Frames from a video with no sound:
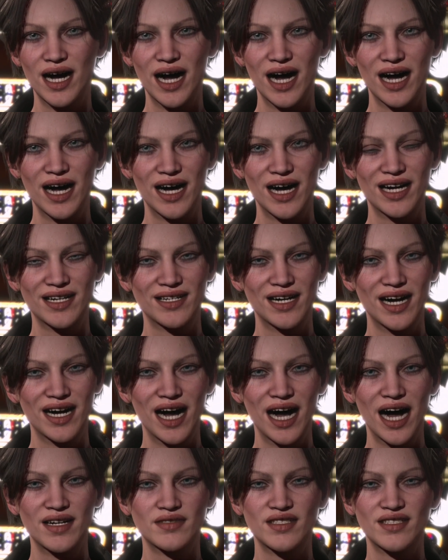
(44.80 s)
And I
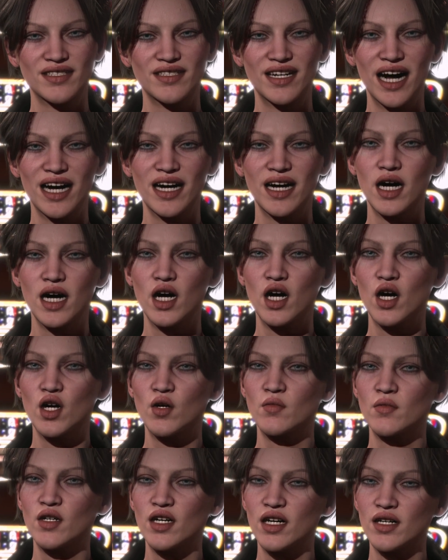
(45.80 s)
have to say,
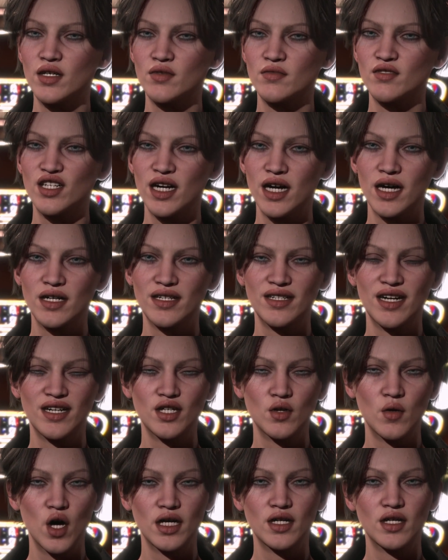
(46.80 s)
Reallusion got
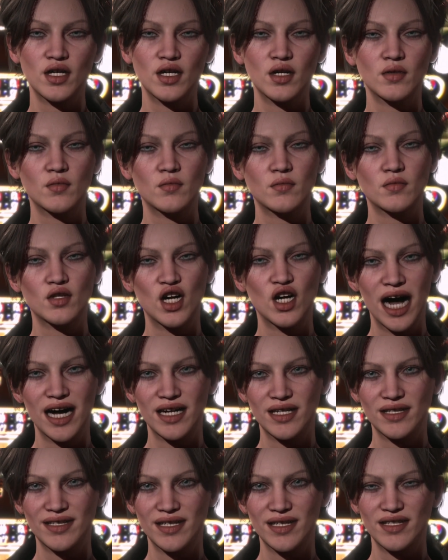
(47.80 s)
this one
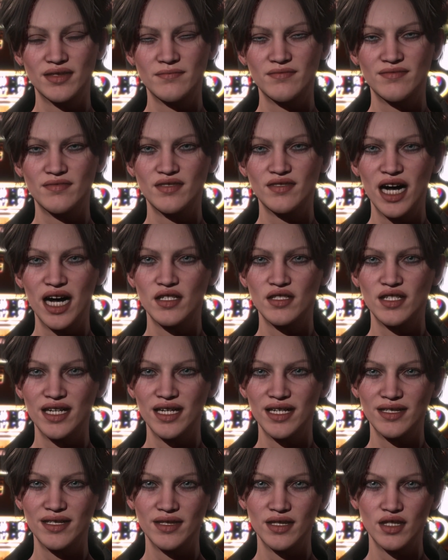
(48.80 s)
right. It's very
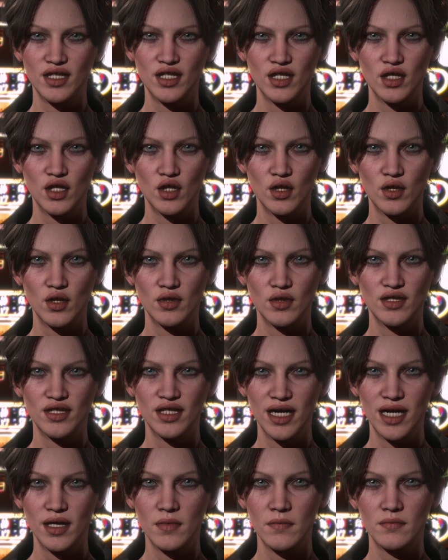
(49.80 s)
easy to
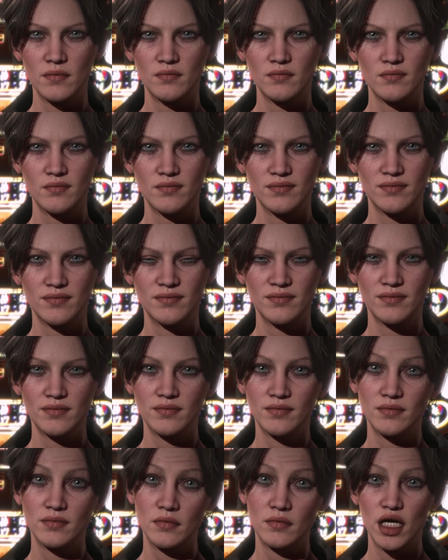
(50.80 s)
use.
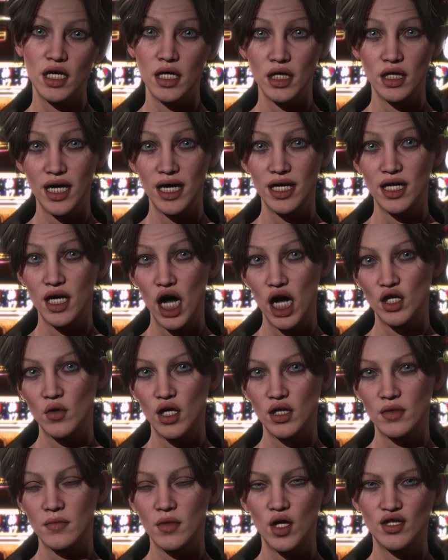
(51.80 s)
Like, along
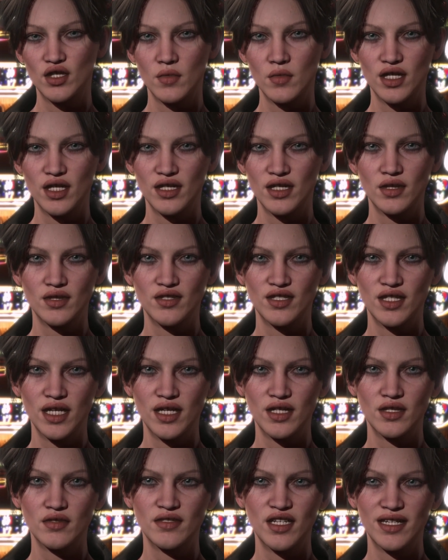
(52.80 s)
with most Reallusion
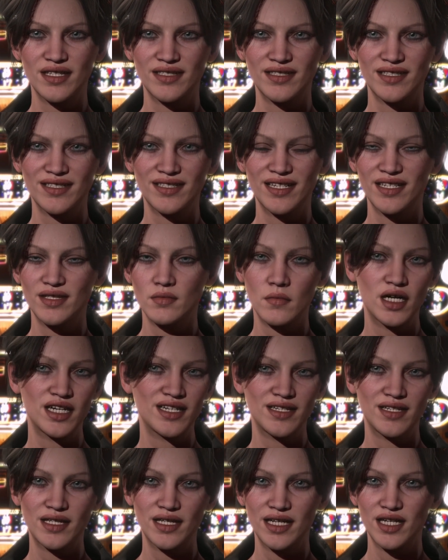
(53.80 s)
interfaces, it's
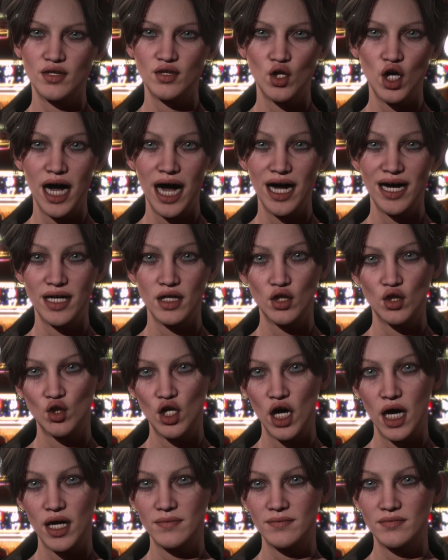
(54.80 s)
basically drag and
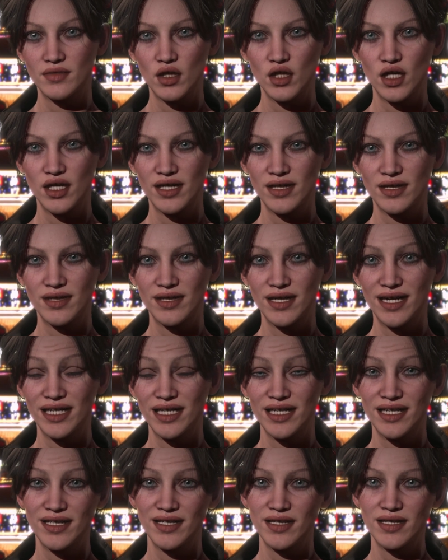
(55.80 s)
drop for
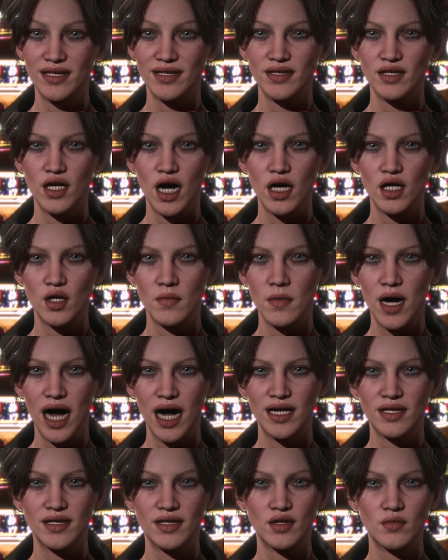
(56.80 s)
decent
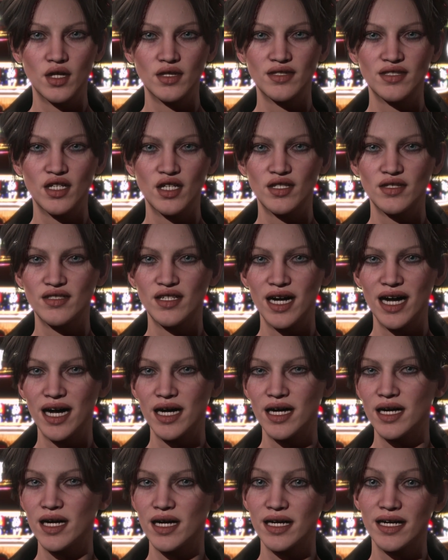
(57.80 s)
automatic results
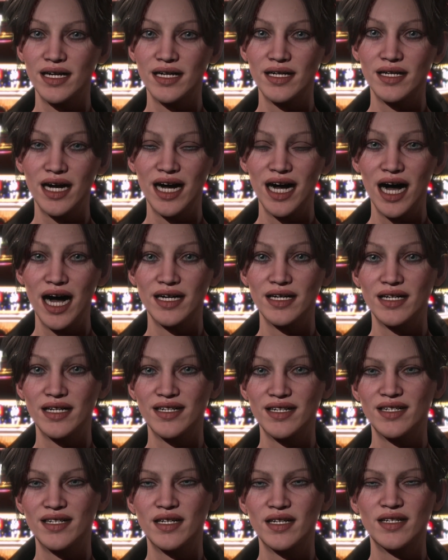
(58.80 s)
in
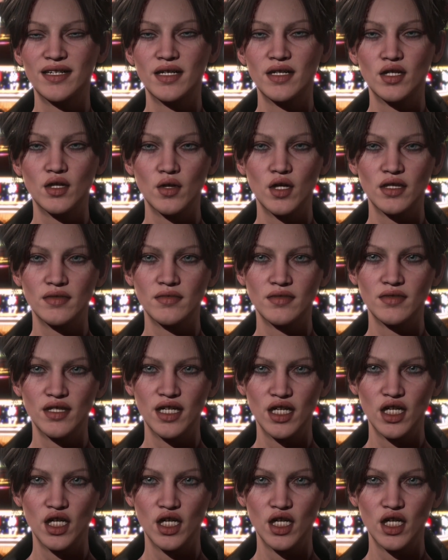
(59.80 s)
any CC3